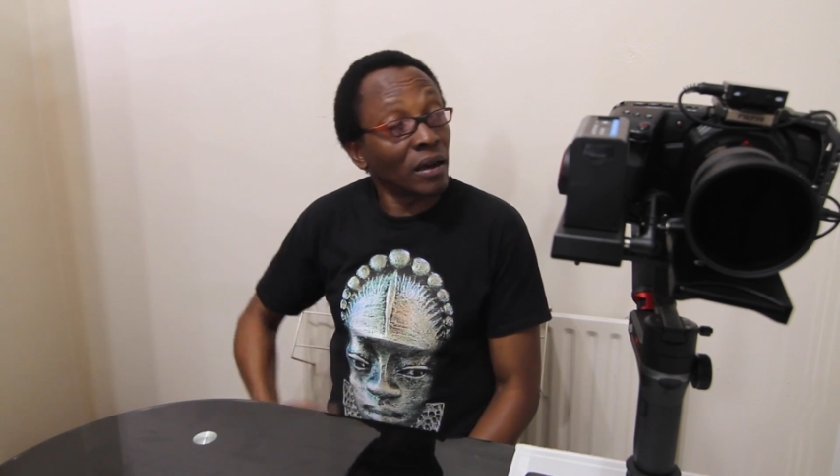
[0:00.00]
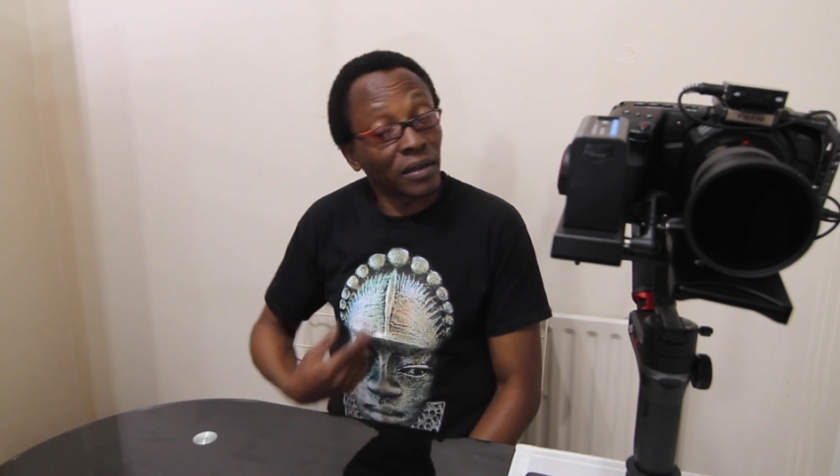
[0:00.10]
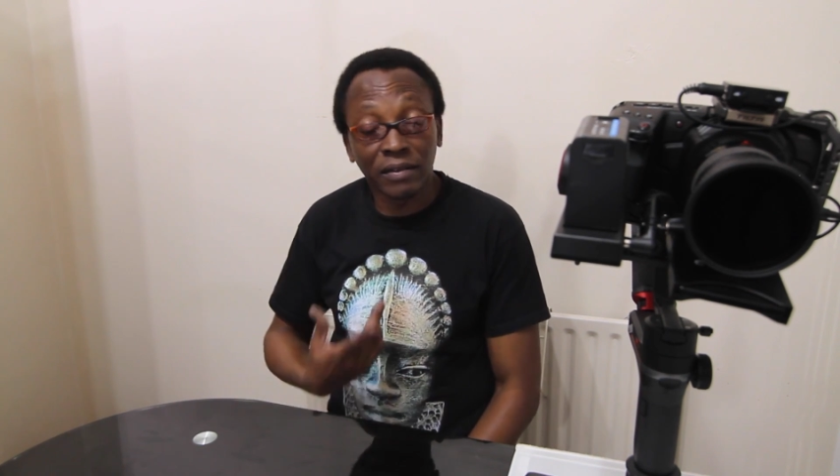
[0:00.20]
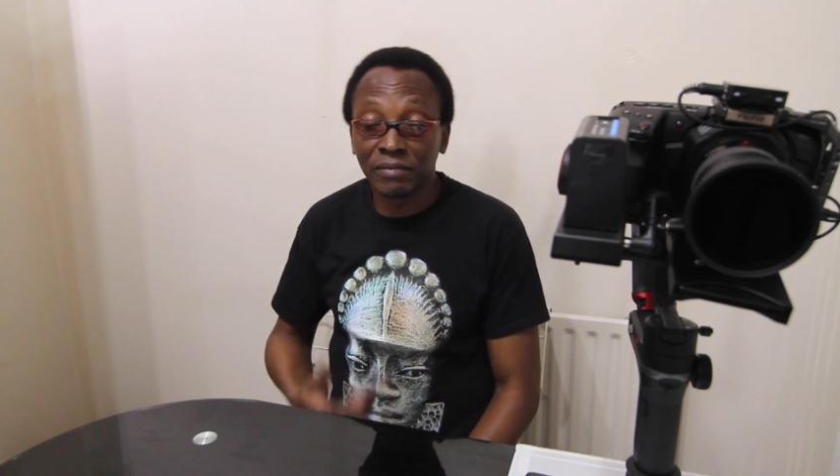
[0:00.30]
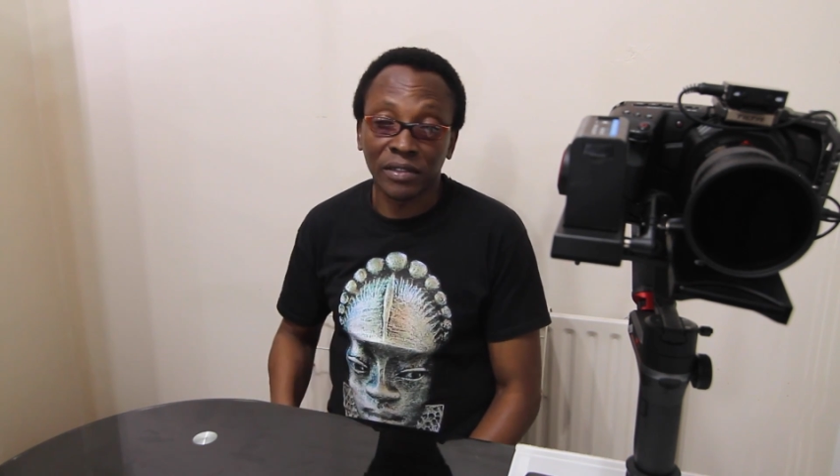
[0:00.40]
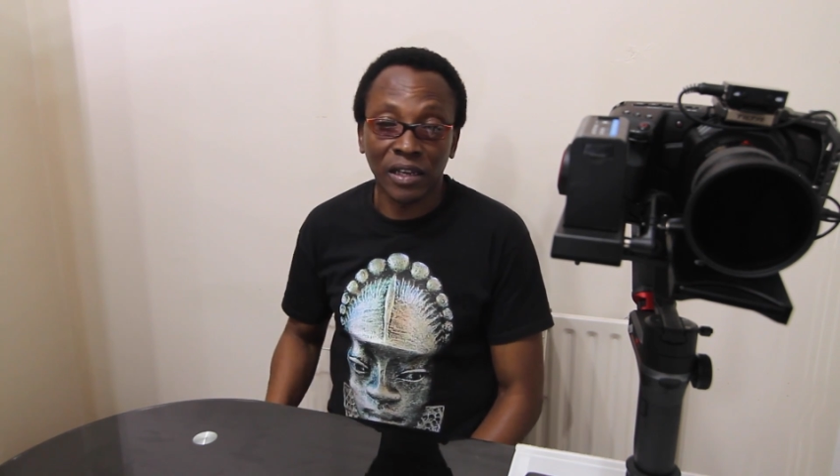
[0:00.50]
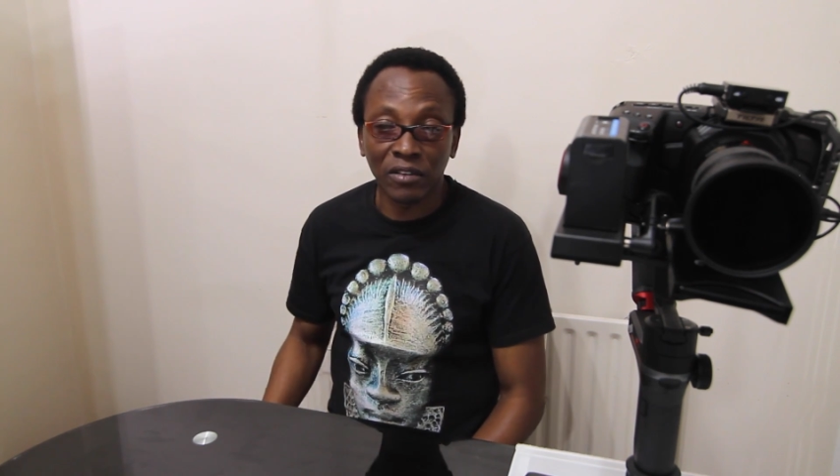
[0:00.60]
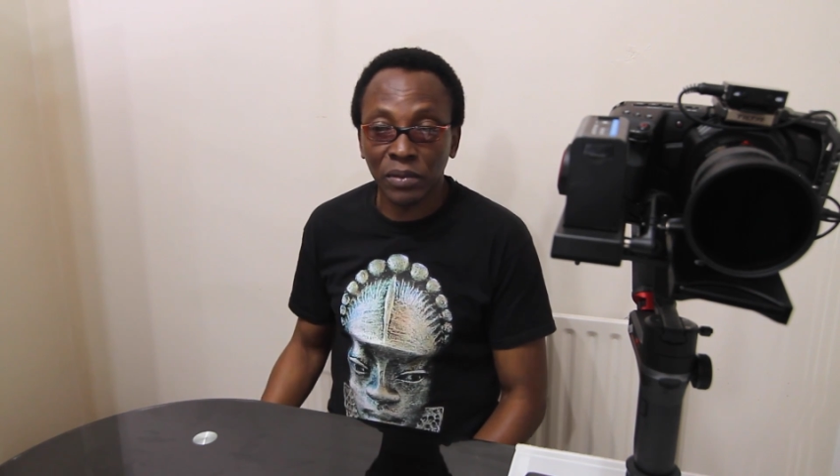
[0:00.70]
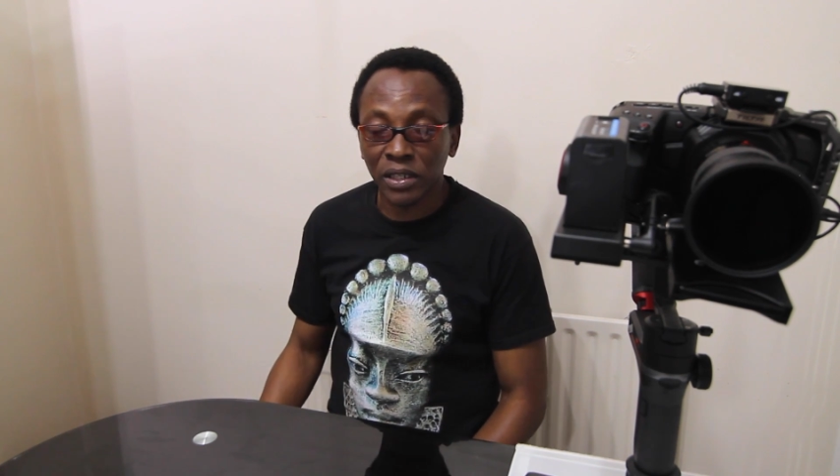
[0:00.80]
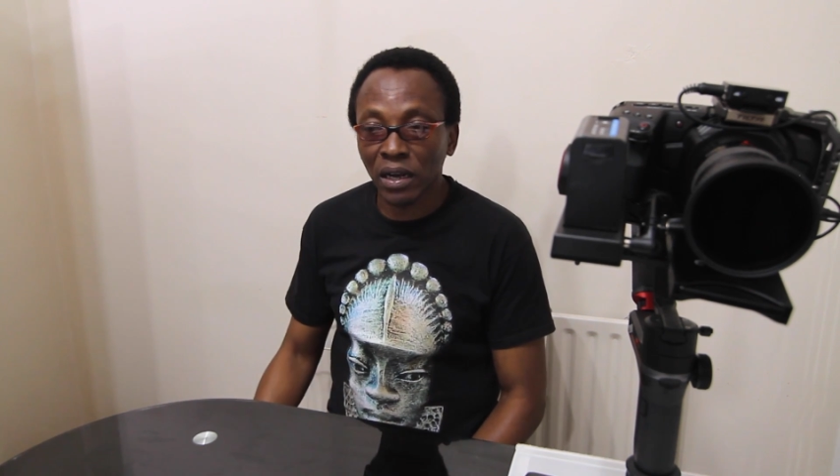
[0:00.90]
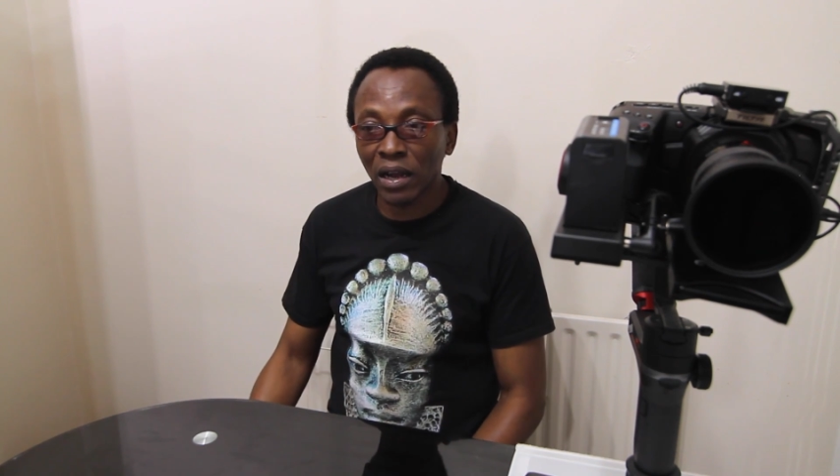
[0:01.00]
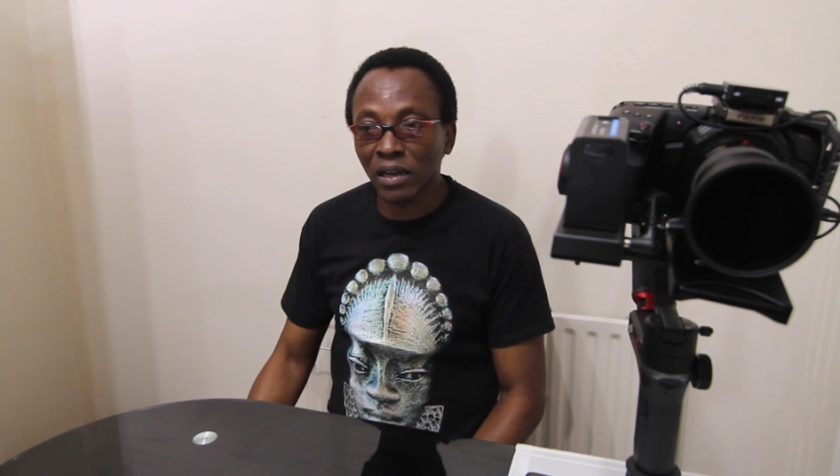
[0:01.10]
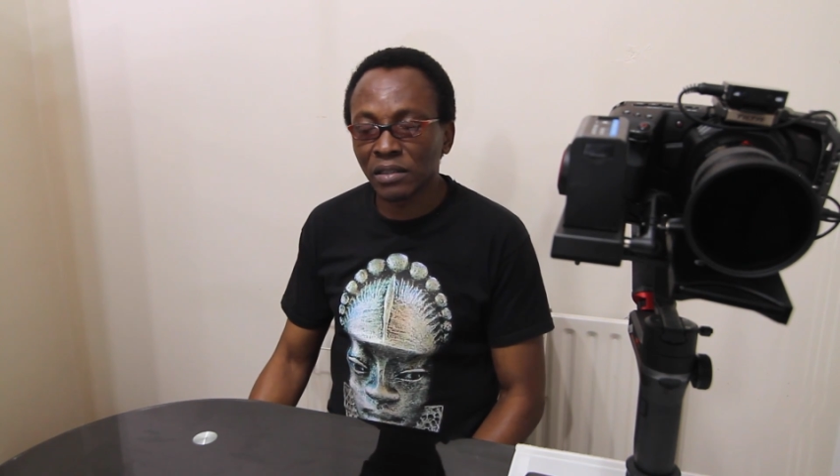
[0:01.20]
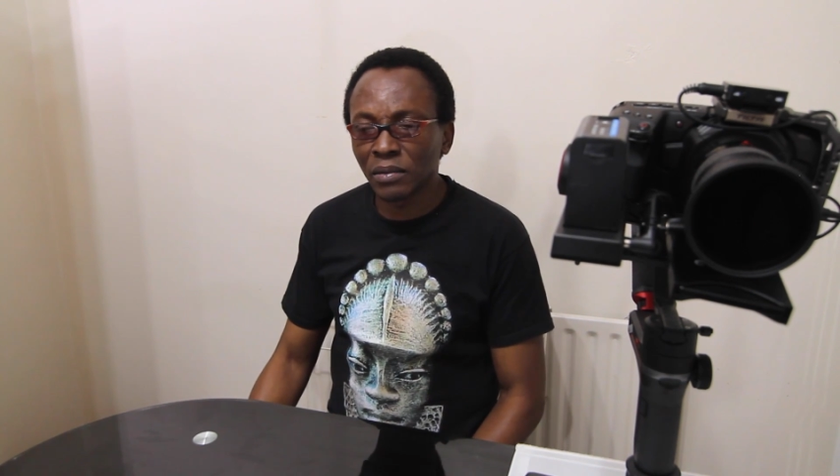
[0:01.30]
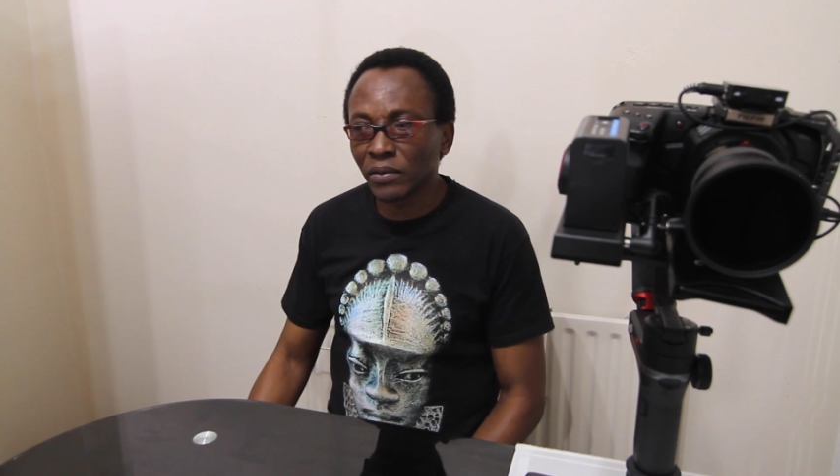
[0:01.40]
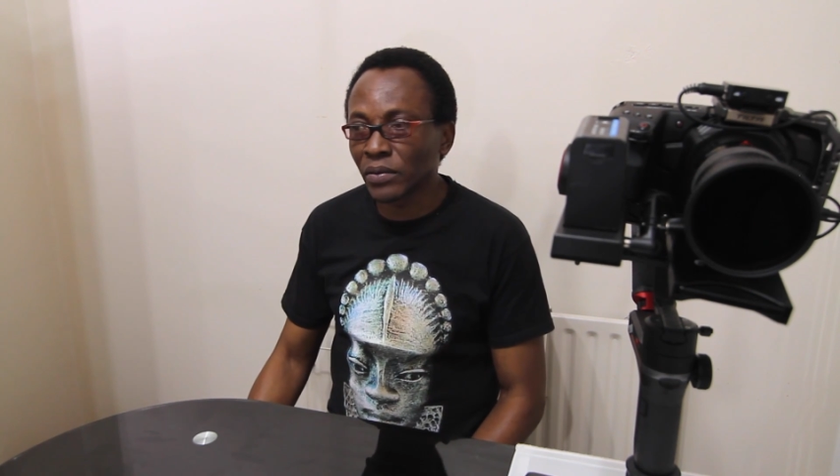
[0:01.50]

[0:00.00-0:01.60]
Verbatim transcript: I just gave him a shout, asked him if he